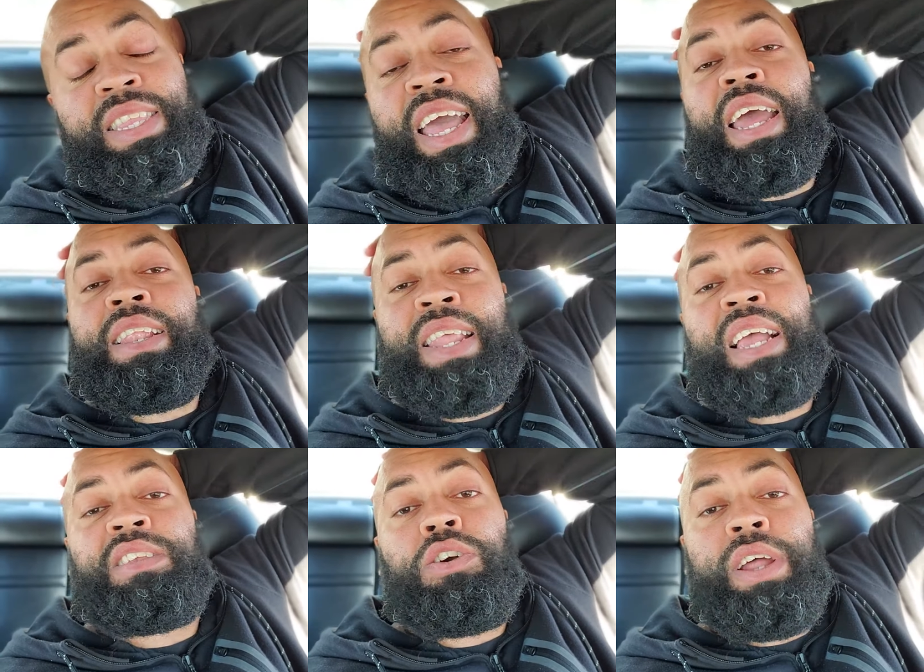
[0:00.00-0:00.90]
that
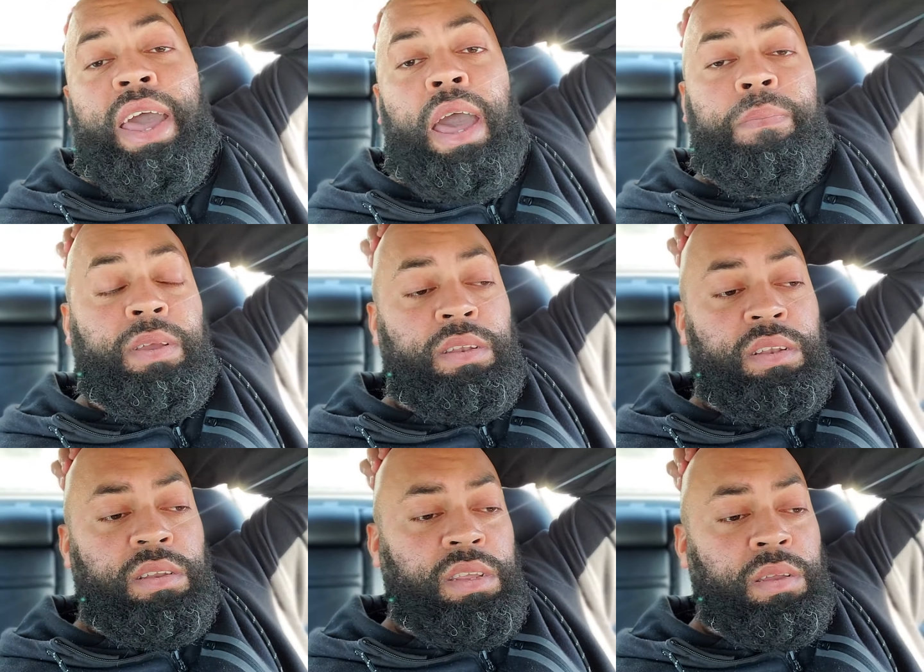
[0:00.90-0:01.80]
that's going to happen.
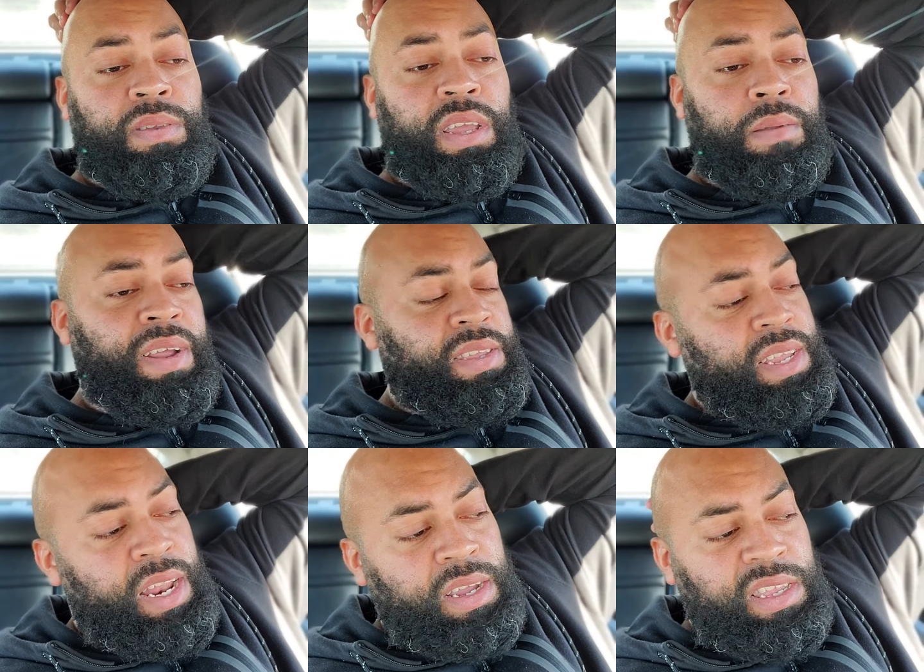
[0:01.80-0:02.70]
You know what I'm saying? I'm not
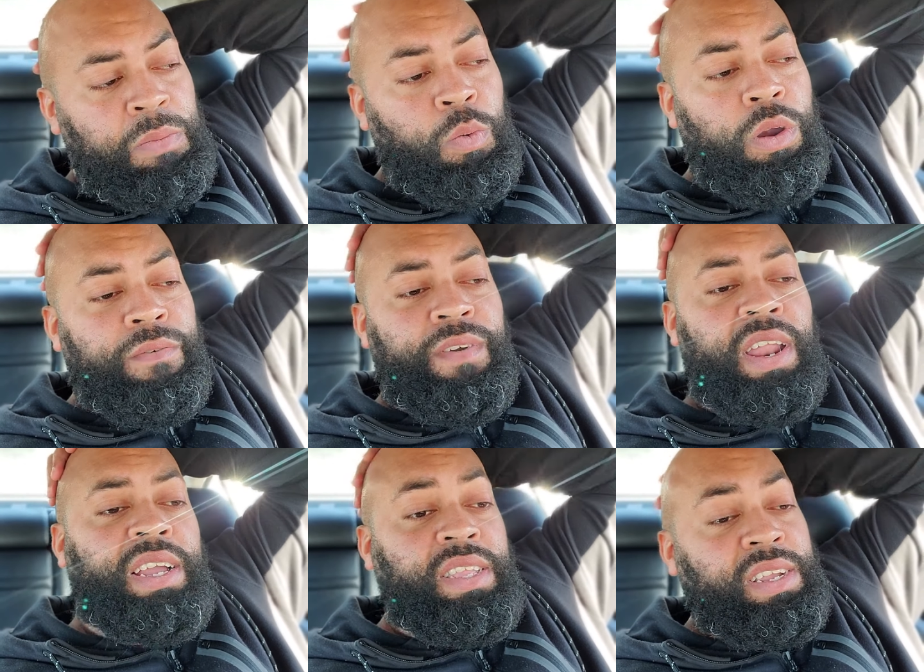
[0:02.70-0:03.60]
saying that because I'm a Warrior
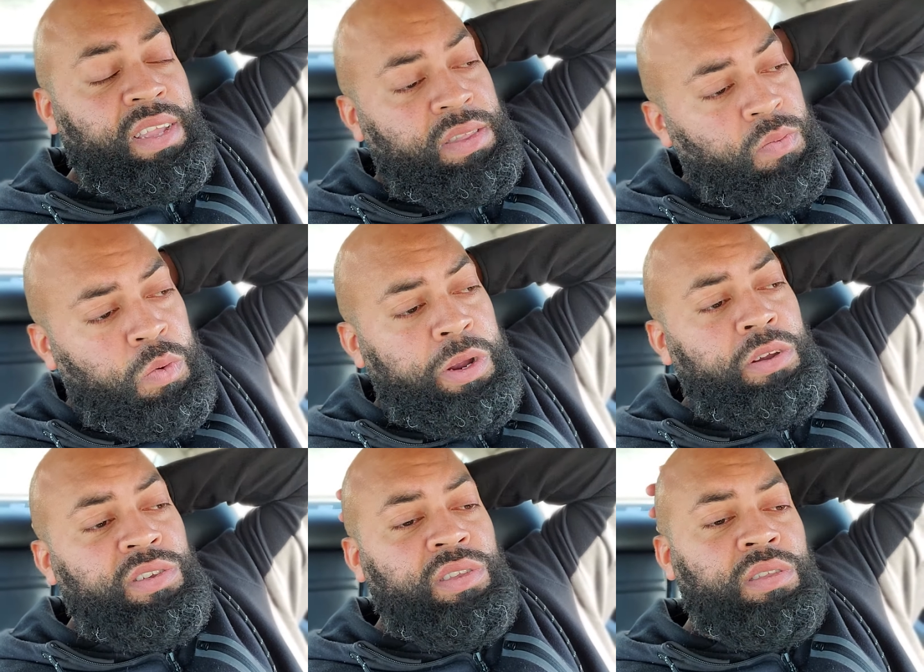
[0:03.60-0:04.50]
fan. I think that the
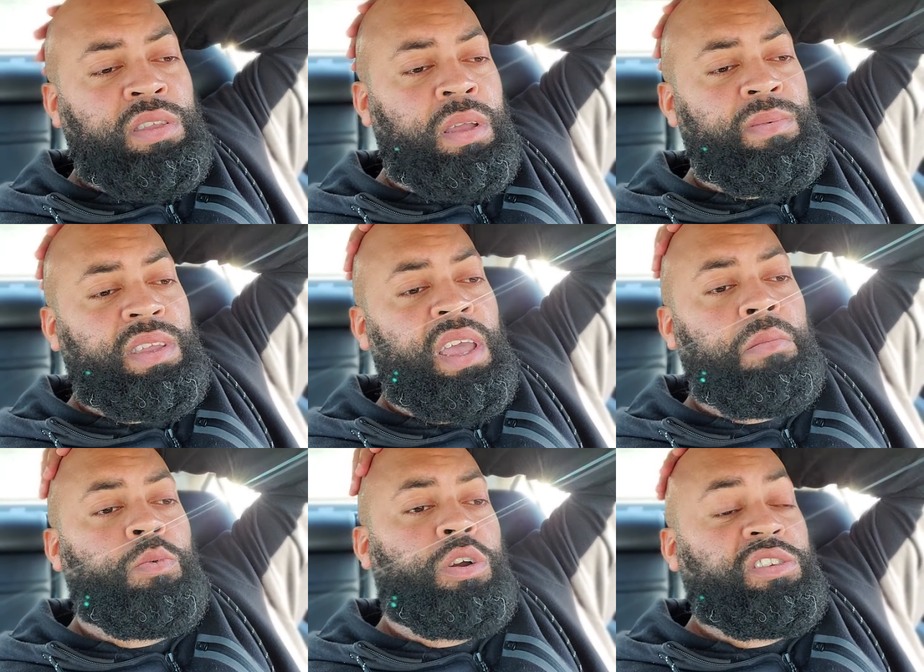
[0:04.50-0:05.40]
Warriors, you know what I'm saying, have
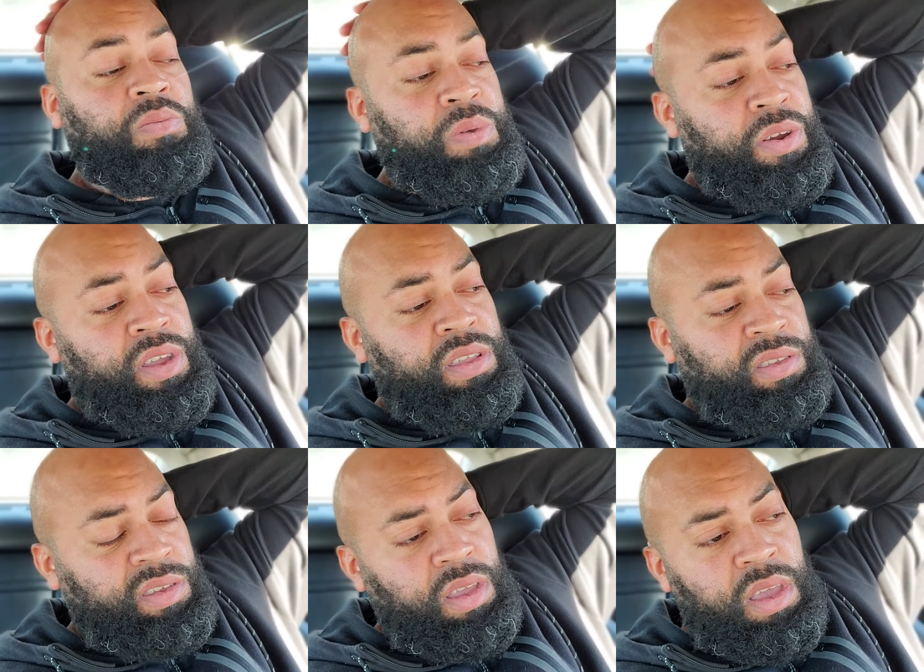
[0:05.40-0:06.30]
more
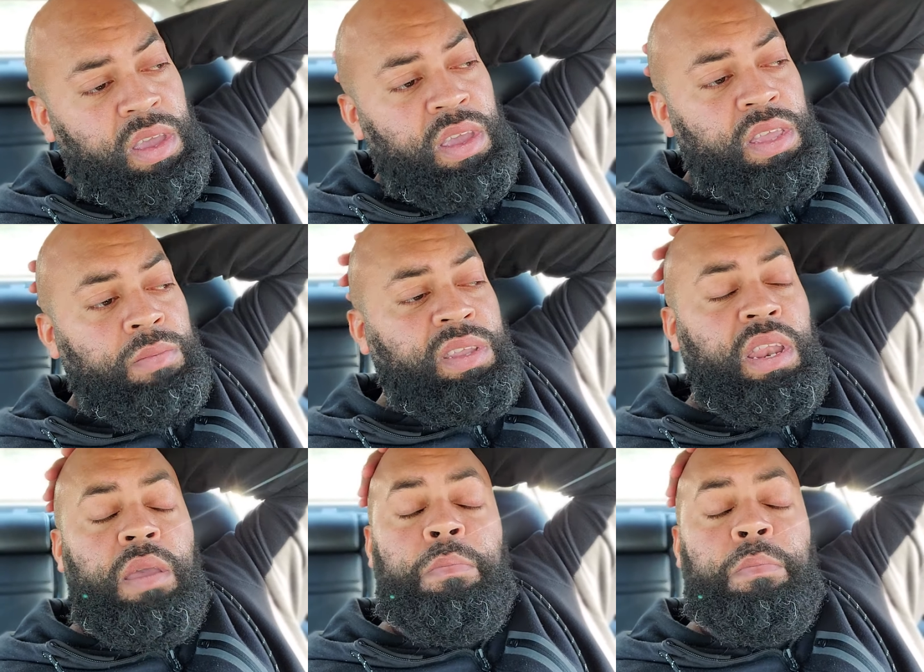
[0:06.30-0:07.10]
experience, you know what I'm saying, in